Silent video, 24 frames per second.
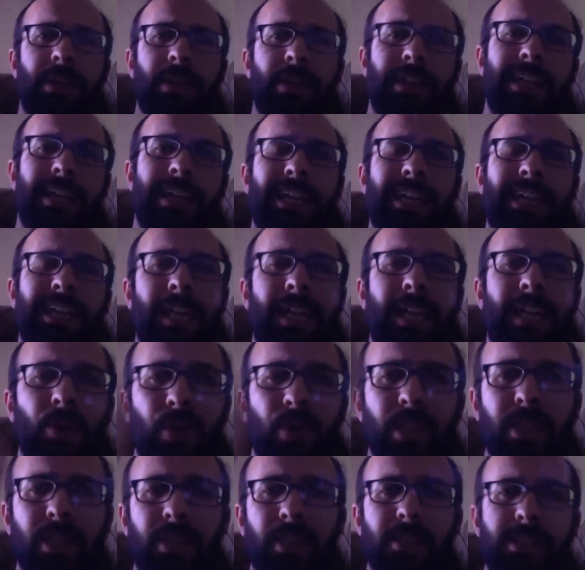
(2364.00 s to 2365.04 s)
a
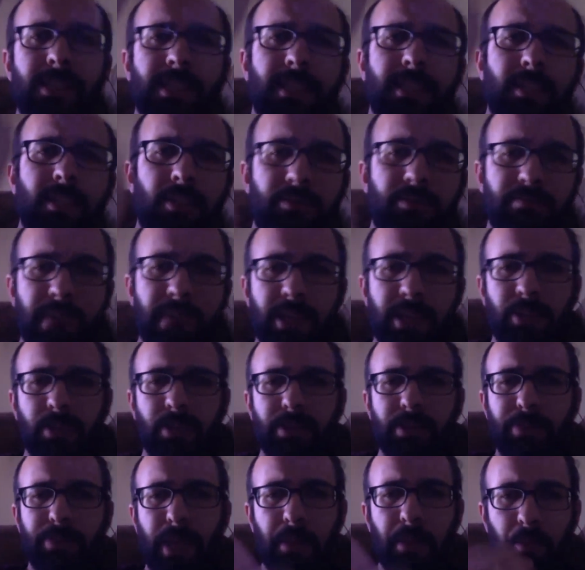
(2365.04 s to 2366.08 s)
canonical set of methods by
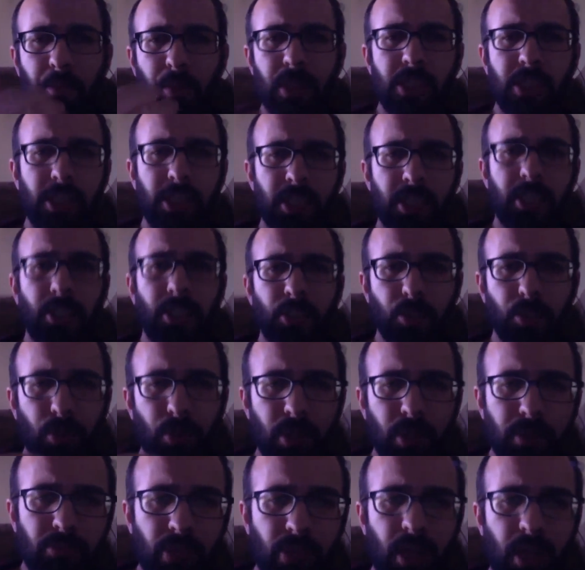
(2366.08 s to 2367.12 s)
which you
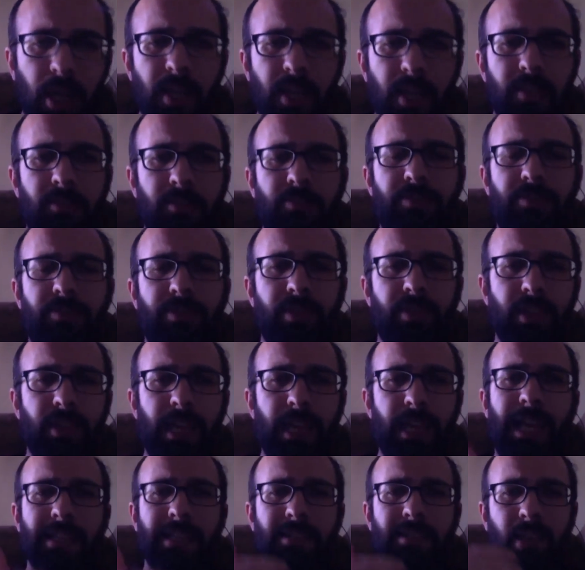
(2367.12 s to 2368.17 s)
arrive
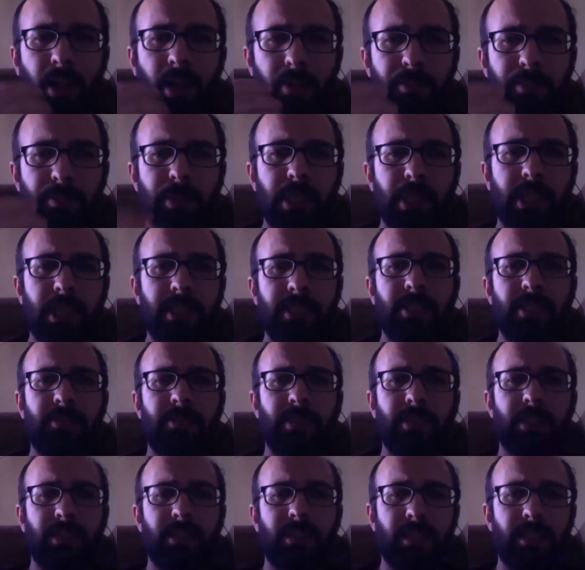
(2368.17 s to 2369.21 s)
at
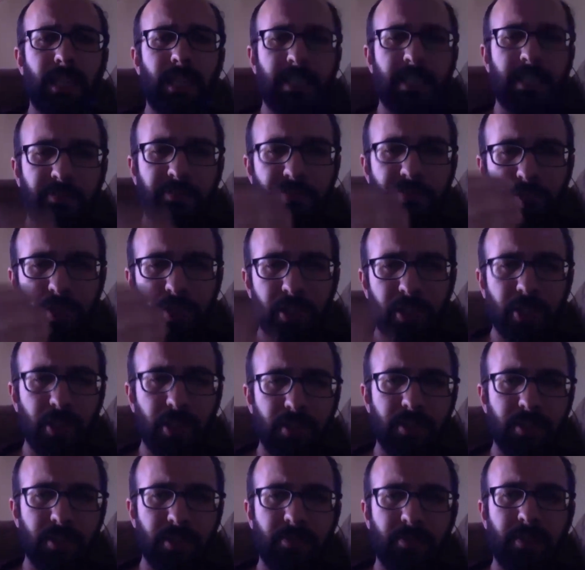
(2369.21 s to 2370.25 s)
objectivity, at the furnitures
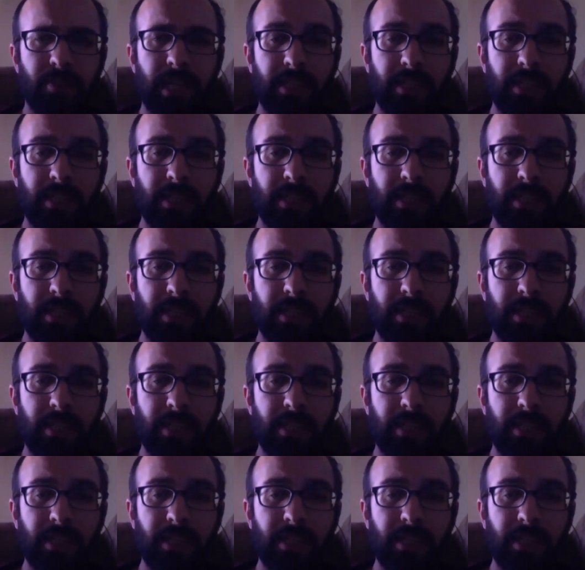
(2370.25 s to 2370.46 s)
of, at the